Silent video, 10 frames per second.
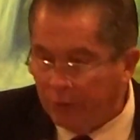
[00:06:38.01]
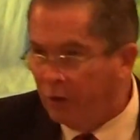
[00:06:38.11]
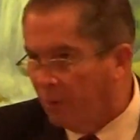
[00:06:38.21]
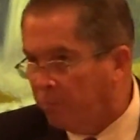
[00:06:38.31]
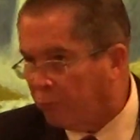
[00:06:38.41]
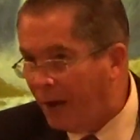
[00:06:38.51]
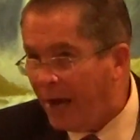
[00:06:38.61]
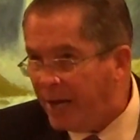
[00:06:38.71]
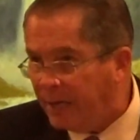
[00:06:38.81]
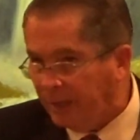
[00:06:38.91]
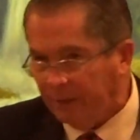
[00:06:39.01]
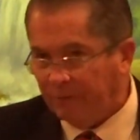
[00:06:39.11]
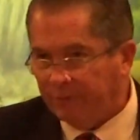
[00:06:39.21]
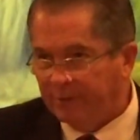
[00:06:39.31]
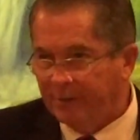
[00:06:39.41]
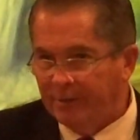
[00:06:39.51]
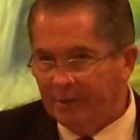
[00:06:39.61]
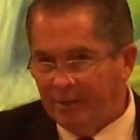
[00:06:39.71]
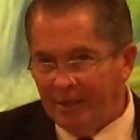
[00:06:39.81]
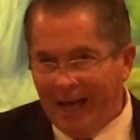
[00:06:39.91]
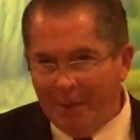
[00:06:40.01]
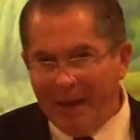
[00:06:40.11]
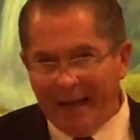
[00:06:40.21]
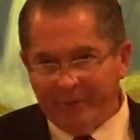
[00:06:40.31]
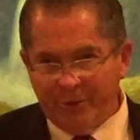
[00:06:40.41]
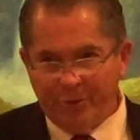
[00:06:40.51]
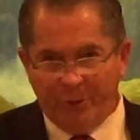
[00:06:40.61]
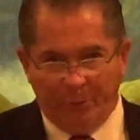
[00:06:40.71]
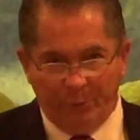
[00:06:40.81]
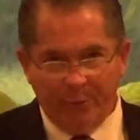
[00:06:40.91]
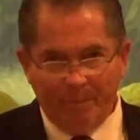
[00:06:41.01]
You're brave about the truth.